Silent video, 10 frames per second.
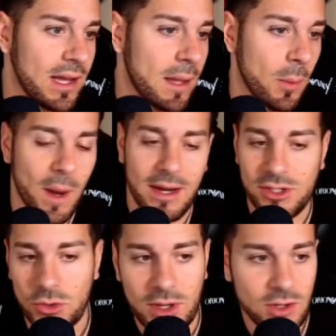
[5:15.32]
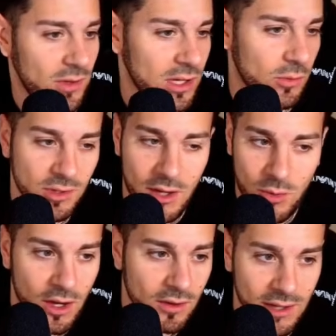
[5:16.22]
And white is really
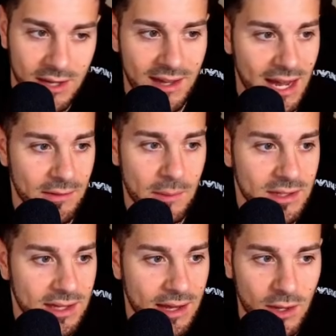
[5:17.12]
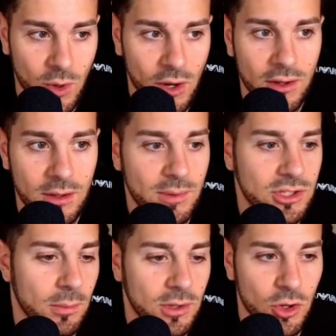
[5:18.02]
well off here. They have everything they want. The
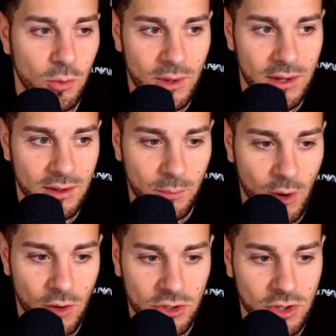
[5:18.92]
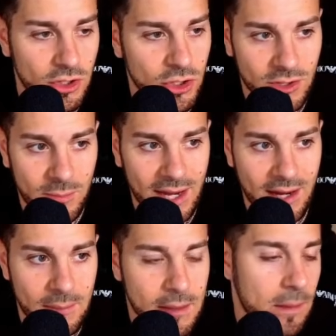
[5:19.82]
bishop is open, the pawn structure is
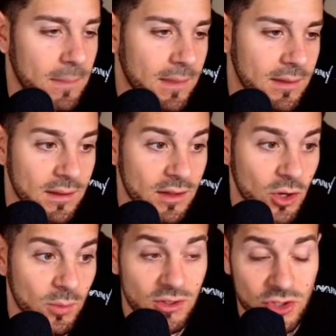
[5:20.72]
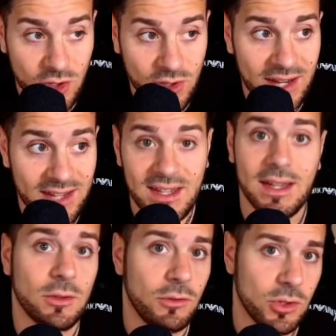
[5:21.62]
better. So much so that here
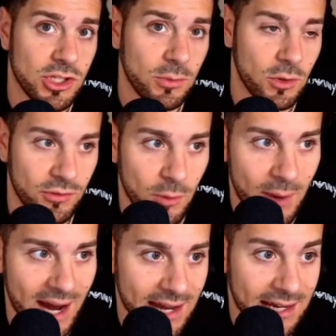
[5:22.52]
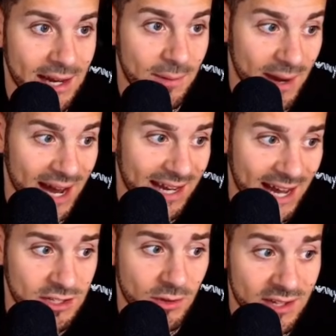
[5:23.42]
the forcing move for black is that black
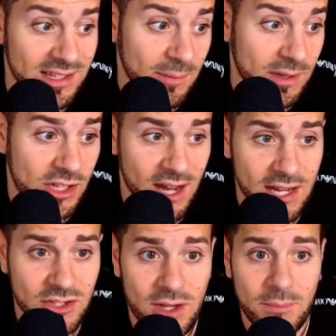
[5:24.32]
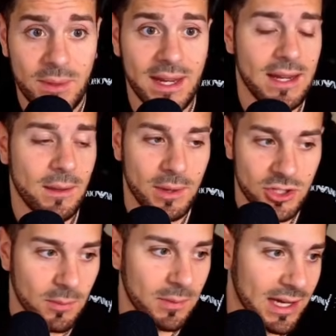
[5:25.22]
has to accept the challenge and play
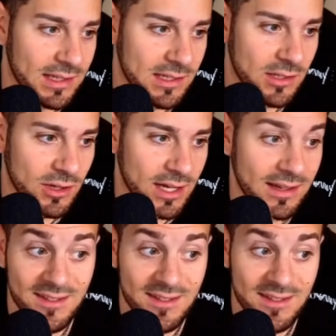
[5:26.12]
bishop takes a3.